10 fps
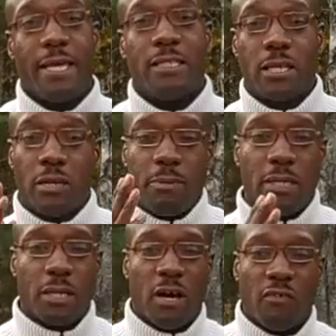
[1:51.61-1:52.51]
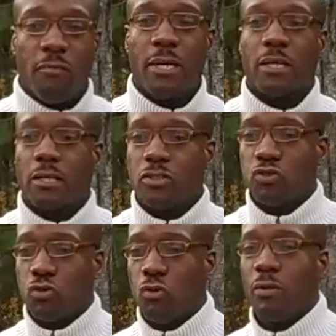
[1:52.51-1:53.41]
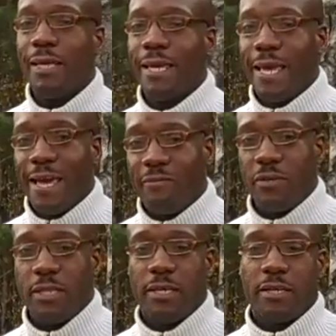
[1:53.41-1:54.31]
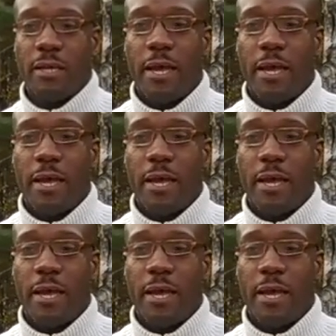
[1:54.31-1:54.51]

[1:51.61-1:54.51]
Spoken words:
it's going to be the government controlling everything,